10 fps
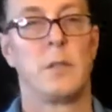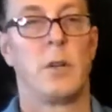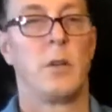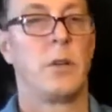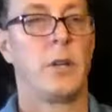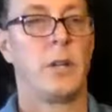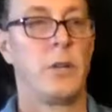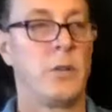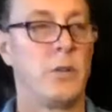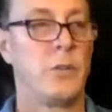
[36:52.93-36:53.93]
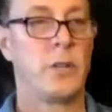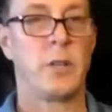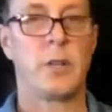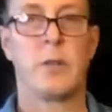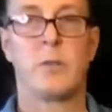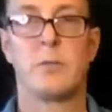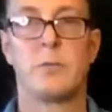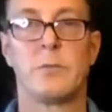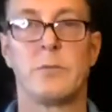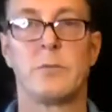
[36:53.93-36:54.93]
or any new video
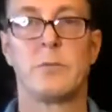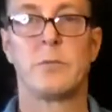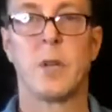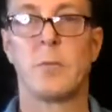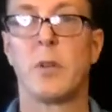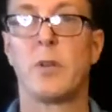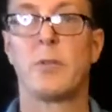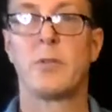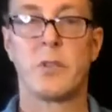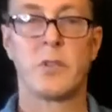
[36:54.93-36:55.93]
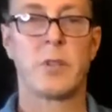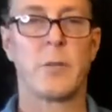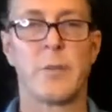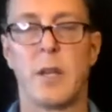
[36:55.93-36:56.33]
upload shows up.